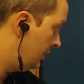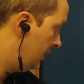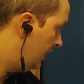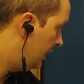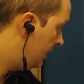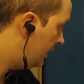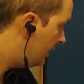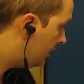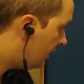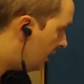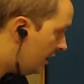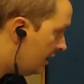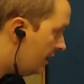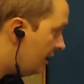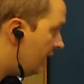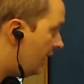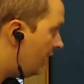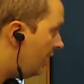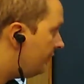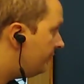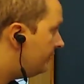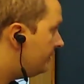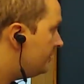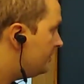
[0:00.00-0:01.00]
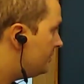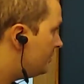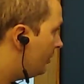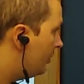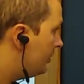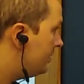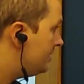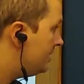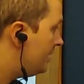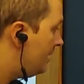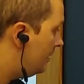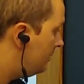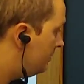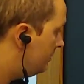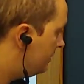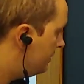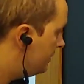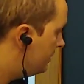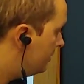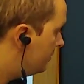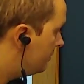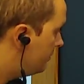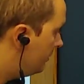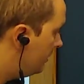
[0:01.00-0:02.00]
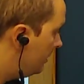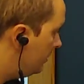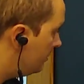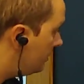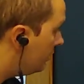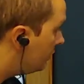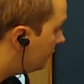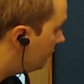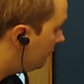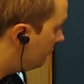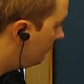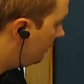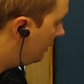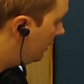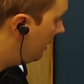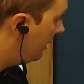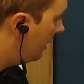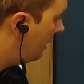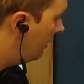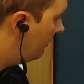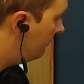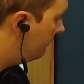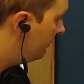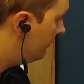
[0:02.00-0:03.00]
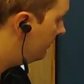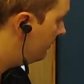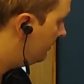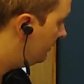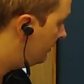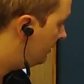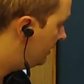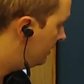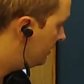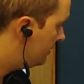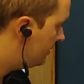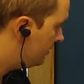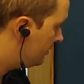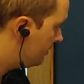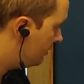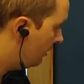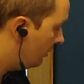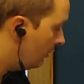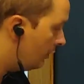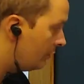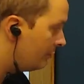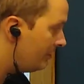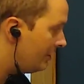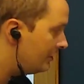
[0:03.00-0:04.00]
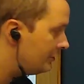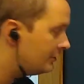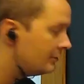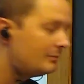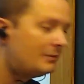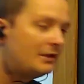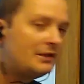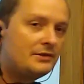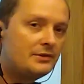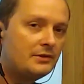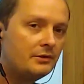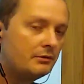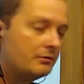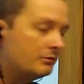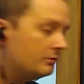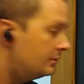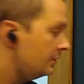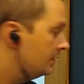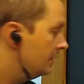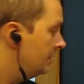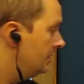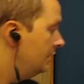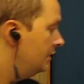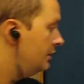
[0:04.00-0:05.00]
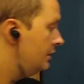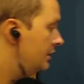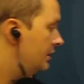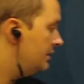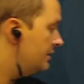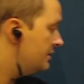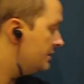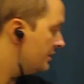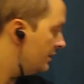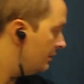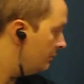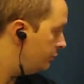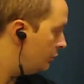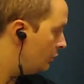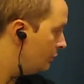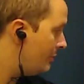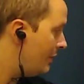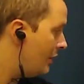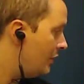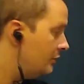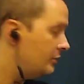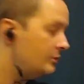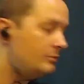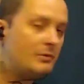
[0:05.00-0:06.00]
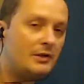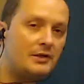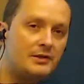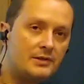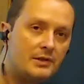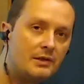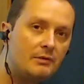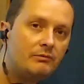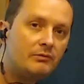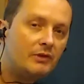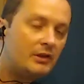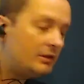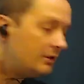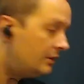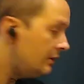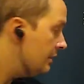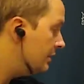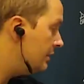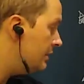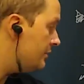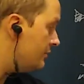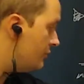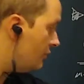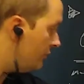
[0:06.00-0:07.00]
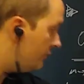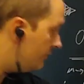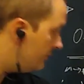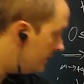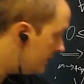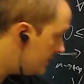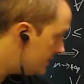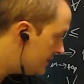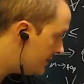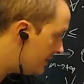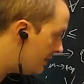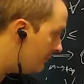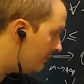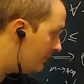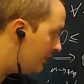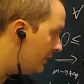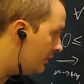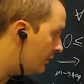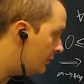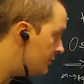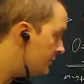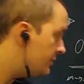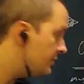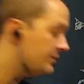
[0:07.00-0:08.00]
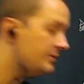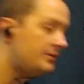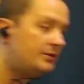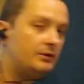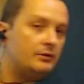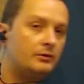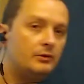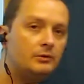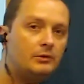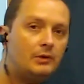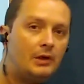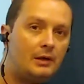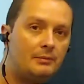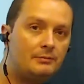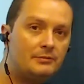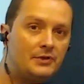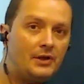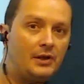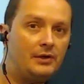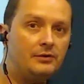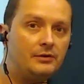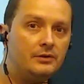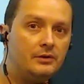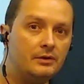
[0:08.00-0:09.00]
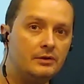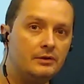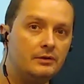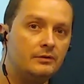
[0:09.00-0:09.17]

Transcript: And again, I have this sort of standard situation where I have it's lower bounded by 0, it's upper bounded by something. So if this something goes to 0, I'm done.